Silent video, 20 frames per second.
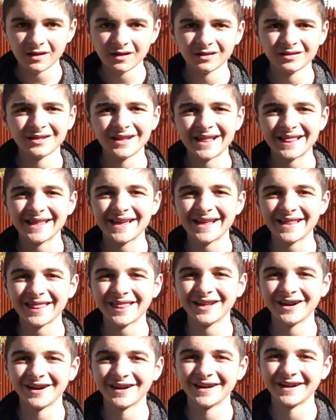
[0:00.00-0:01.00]
Let's get
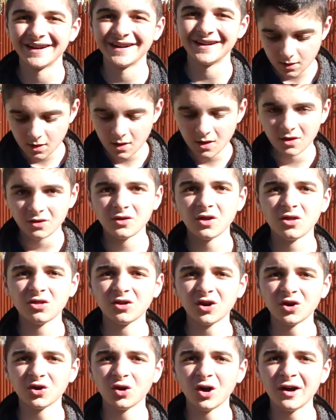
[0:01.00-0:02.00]
started. To
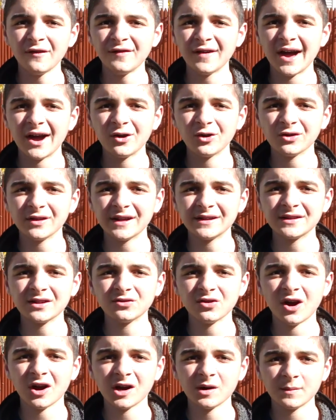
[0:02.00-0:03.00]
start off, I would like to
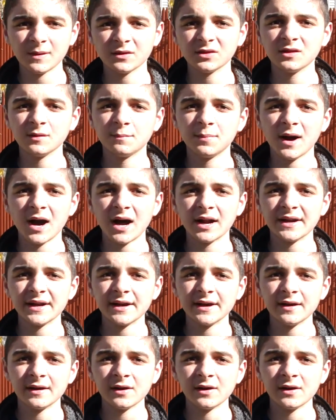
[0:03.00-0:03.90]
talk about the body.